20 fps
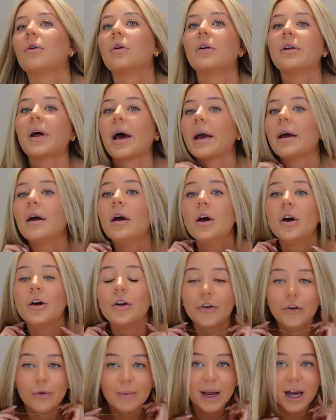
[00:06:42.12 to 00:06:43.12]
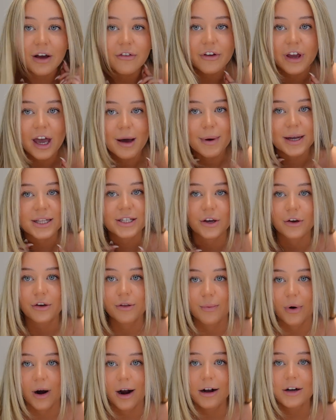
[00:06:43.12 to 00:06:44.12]
holiday? Normally I forget my
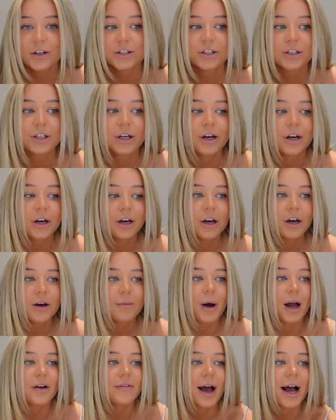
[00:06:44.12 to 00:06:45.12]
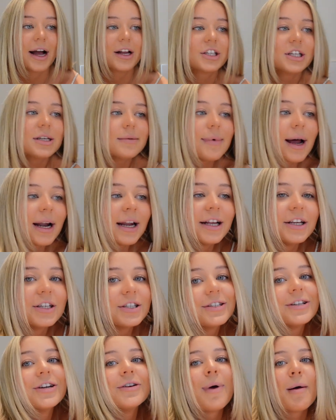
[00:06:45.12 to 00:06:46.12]
toothbrush, but I've actually
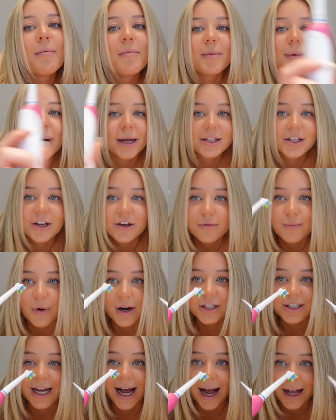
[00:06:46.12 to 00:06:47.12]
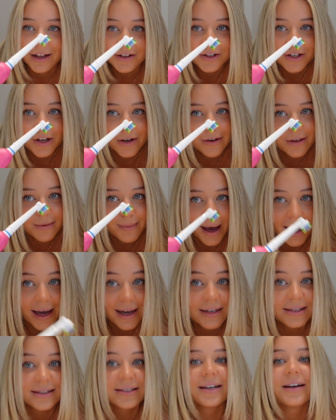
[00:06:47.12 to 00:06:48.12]
managed to remember my toothbrush and
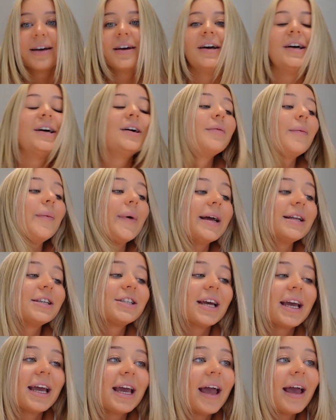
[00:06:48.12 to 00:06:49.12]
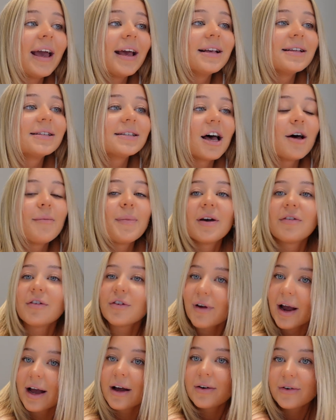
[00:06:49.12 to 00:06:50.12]
toothpaste, which is a bit of a
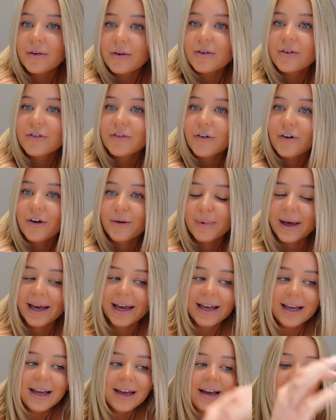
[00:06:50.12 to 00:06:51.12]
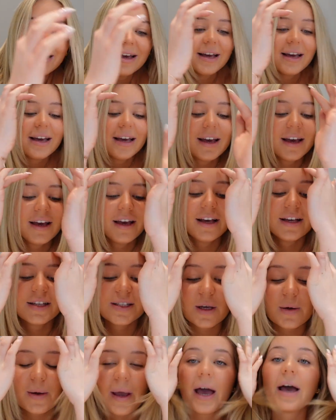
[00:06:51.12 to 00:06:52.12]
record for me.
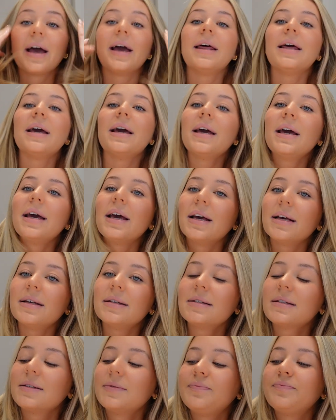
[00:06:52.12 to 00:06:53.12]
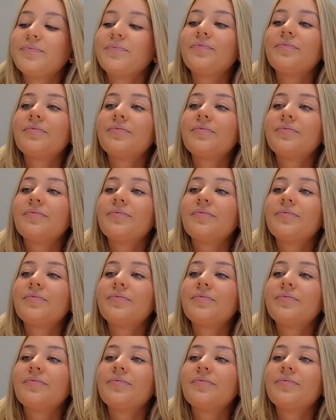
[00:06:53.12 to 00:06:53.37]
So yeah, it is